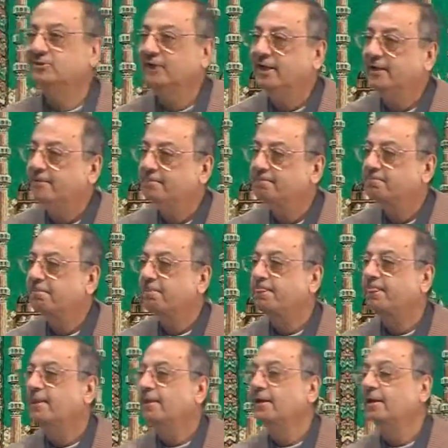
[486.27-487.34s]
a
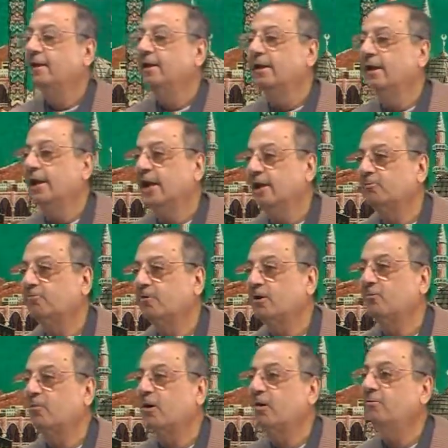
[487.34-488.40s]
adverb
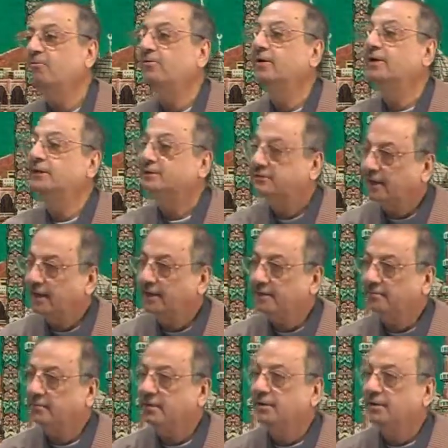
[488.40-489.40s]
of time.